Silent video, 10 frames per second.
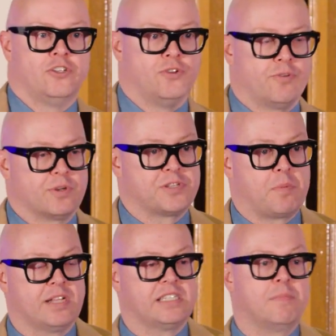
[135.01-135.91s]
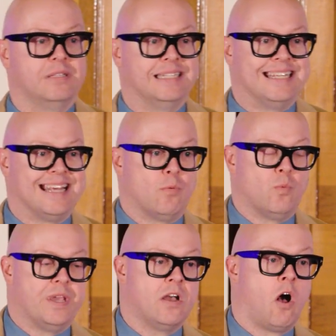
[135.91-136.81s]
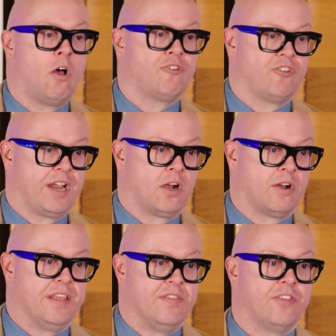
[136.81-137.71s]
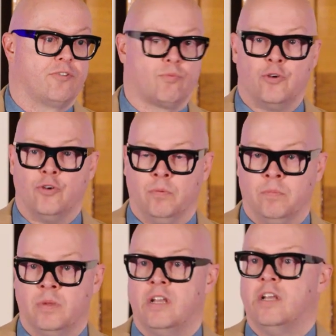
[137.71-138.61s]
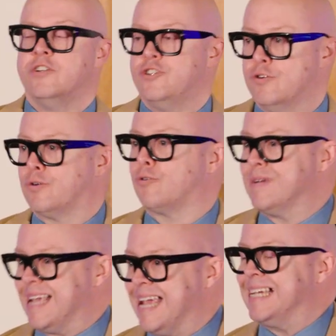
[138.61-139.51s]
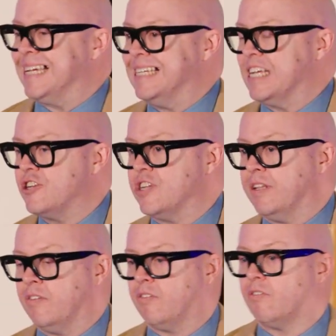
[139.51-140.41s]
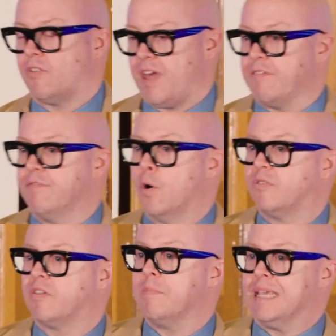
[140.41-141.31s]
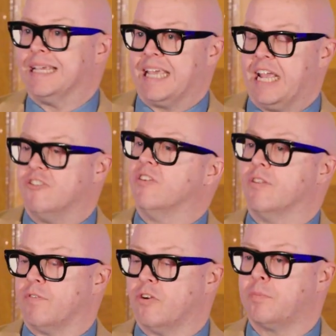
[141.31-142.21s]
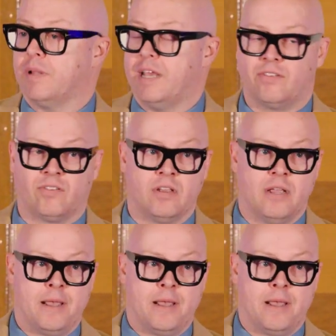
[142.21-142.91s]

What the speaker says: to the responsibility that we all share in this room to create conditions so that folks can be engaged in the first place.